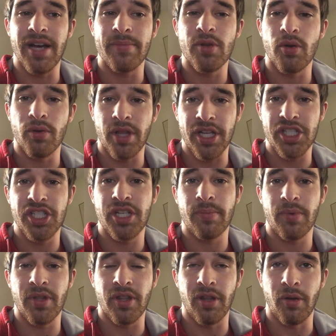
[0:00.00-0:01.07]
your
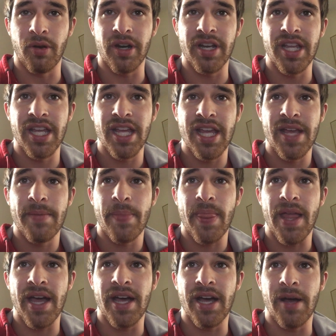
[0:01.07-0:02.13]
relationship with the Lord.
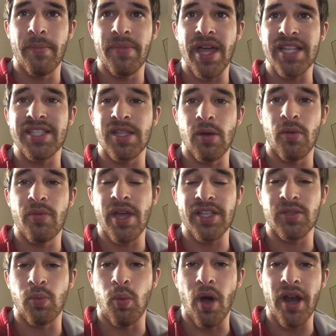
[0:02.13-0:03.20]

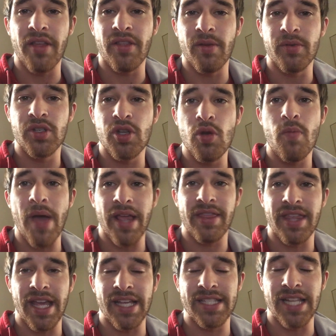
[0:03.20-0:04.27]
That's one of the two main
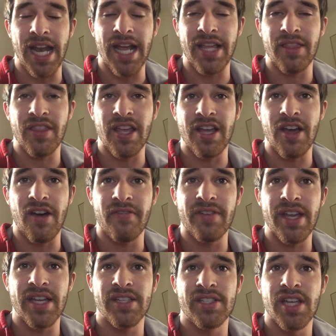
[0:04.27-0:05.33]
things that I can think of
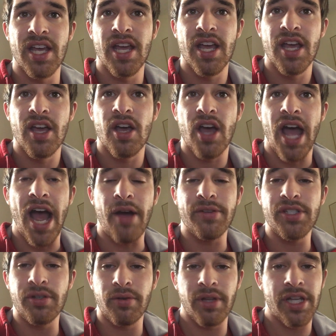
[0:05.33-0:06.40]
is,
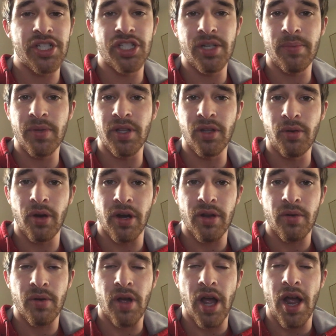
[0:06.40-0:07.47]
how's your relationship with the Lord?
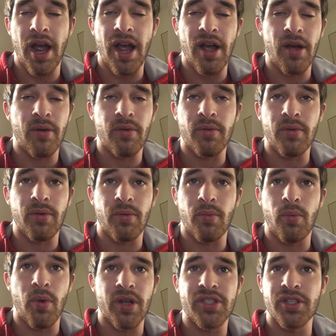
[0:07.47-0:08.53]

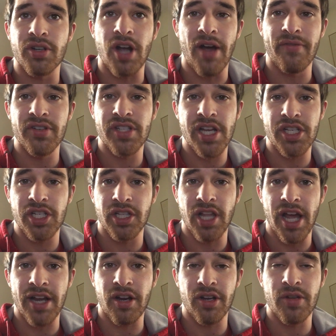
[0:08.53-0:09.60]
What's your conversation
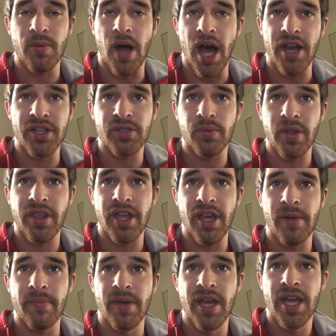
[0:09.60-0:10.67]
like? Are you honest with
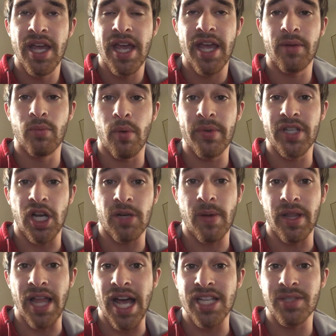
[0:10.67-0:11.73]
Him? And what we talked
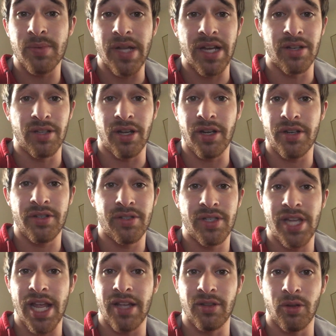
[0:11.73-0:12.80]
about last week, are you
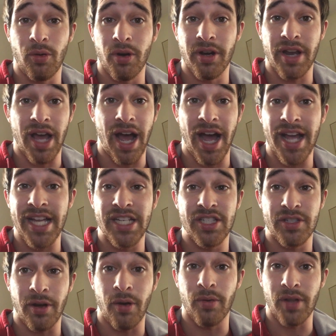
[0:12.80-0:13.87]
saying, Lord, I
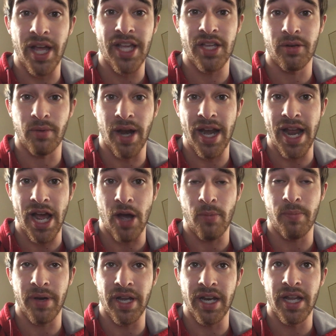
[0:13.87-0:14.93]
don't like you right now,
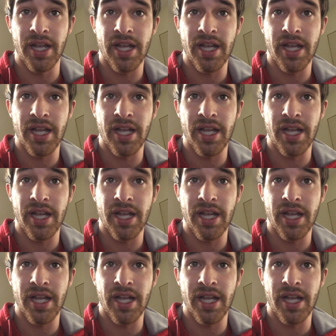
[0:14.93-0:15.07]
but